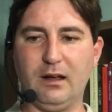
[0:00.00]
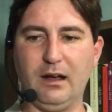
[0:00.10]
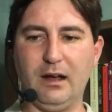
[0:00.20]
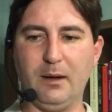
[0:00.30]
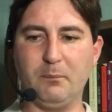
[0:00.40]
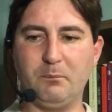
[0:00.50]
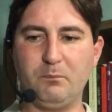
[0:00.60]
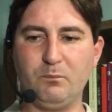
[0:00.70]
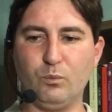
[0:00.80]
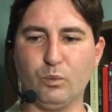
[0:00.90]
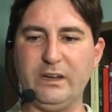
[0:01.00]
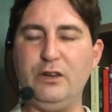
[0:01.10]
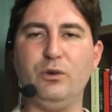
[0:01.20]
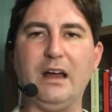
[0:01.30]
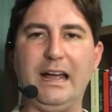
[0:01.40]
um,
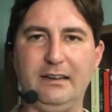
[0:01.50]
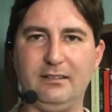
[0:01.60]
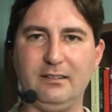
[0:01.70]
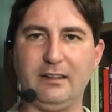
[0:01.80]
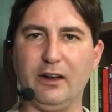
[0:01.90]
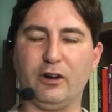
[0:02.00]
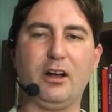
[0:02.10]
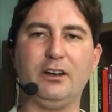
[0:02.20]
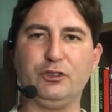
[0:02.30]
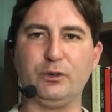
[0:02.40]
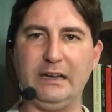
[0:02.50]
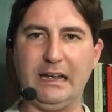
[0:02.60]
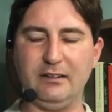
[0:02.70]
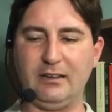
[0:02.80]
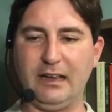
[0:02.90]
reunite their country
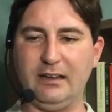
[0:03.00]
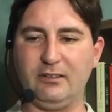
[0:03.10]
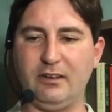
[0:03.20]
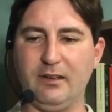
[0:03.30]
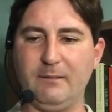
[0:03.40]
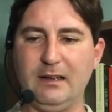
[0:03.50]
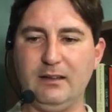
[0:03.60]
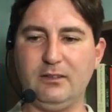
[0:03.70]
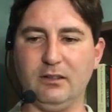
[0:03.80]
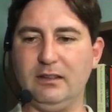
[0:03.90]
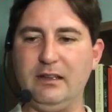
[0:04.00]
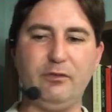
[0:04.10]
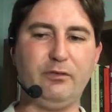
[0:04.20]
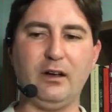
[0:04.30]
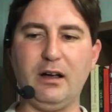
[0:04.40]
and, and to, to
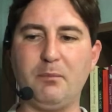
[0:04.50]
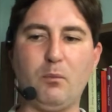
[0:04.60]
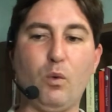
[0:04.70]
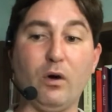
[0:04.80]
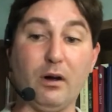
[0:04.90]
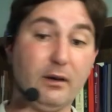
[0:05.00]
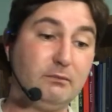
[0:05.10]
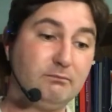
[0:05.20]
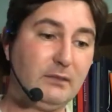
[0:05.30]
live a more,